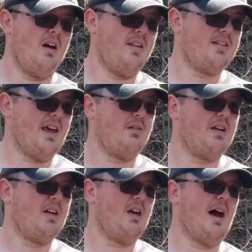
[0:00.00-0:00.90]
This thing will
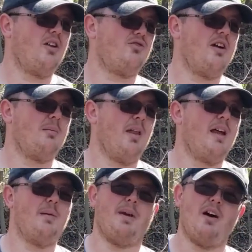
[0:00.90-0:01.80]
end up, I'll straighten the
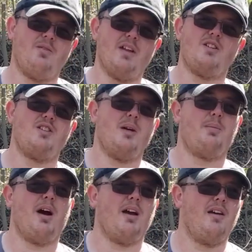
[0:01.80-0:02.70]
blade up and I'll finish this
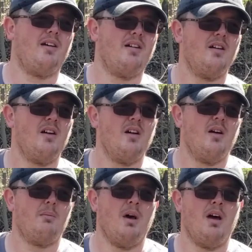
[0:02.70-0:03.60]
up right here.
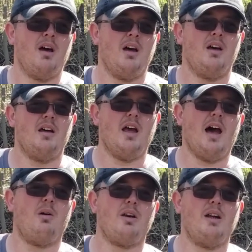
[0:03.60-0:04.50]
But
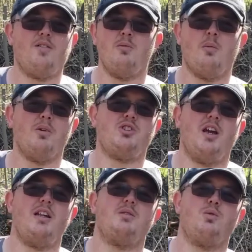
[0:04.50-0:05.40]
I'll get a few more
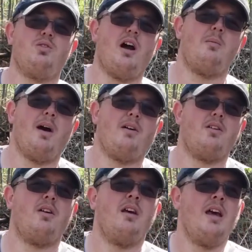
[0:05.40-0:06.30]
machetes and we'll try them out.
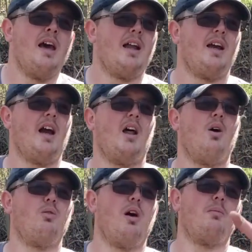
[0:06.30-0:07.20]
I think I got a
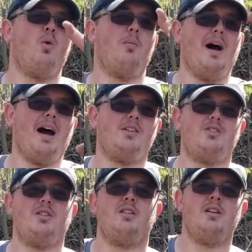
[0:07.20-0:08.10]
whole lot more behind
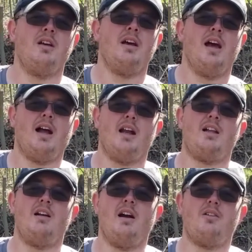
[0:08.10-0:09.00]
you. I got to
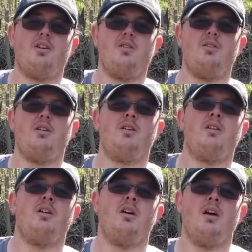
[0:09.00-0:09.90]
clear out too.
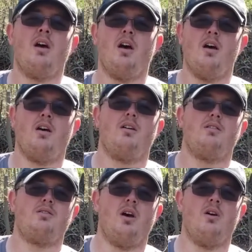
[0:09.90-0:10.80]

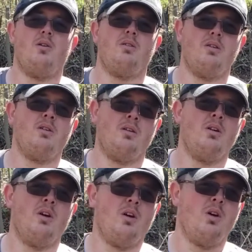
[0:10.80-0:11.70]
So
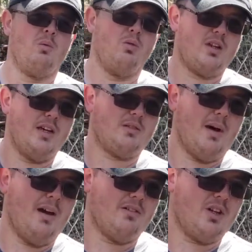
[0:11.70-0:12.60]
we'll test them
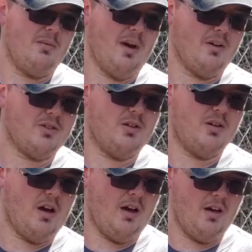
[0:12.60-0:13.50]
out with something else.
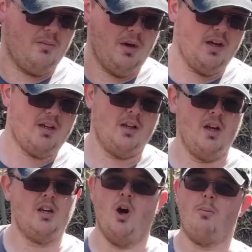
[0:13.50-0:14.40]
But
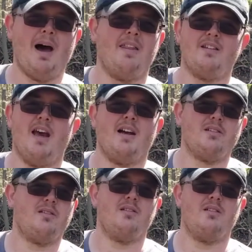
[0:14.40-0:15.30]
don't buy this, guys.